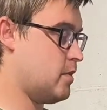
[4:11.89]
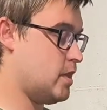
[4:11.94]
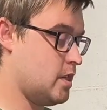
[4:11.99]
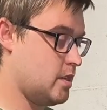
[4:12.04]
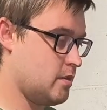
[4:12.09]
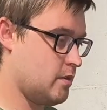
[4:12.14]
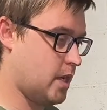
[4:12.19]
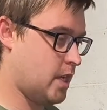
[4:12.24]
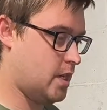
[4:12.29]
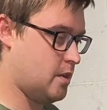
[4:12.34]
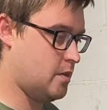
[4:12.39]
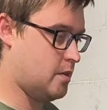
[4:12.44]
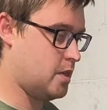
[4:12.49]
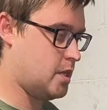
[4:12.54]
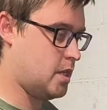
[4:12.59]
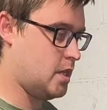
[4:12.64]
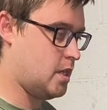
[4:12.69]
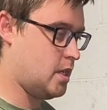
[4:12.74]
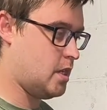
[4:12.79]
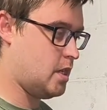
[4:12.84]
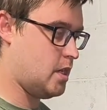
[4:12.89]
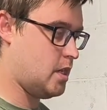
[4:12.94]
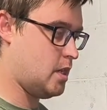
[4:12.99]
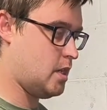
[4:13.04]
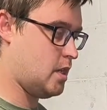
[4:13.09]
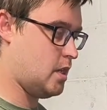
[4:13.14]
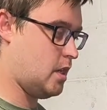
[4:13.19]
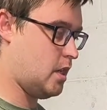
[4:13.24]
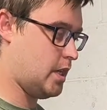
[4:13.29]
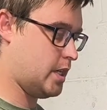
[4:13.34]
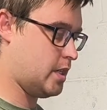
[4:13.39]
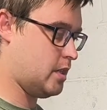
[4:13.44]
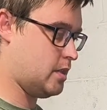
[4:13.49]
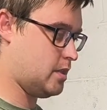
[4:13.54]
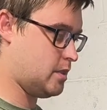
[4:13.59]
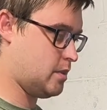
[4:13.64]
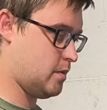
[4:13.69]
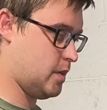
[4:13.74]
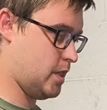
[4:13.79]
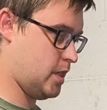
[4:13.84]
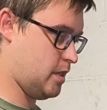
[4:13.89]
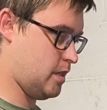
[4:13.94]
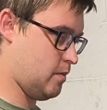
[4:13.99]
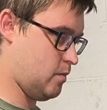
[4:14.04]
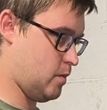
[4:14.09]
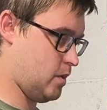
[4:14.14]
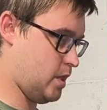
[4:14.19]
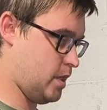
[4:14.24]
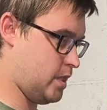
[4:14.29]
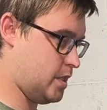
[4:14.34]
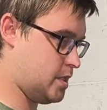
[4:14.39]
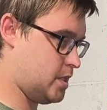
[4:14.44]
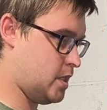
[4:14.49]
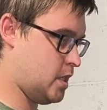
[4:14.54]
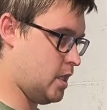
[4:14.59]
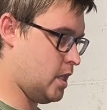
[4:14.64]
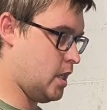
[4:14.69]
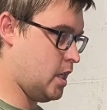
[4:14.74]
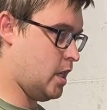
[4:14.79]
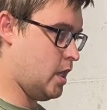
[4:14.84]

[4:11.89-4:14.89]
reground, I can't do anything with this.